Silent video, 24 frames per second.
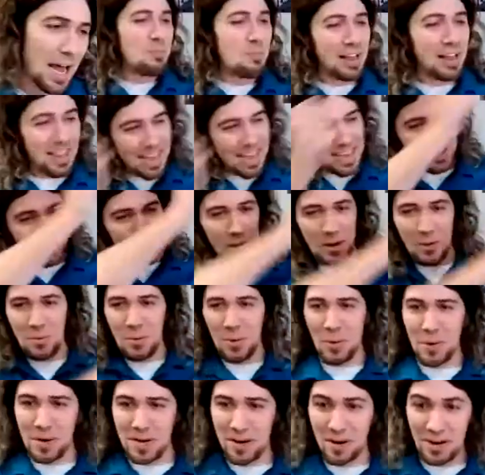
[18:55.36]
my last week
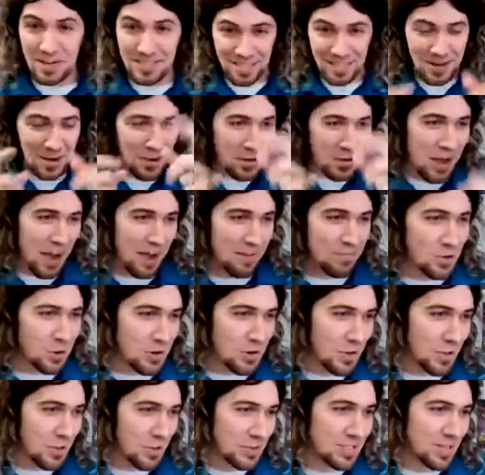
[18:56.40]
one here. You have
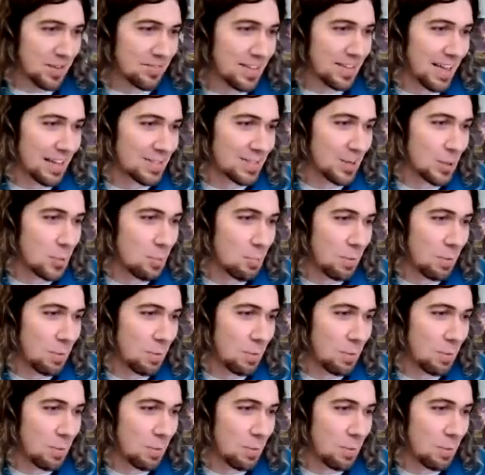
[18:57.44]
your other stuff to get to.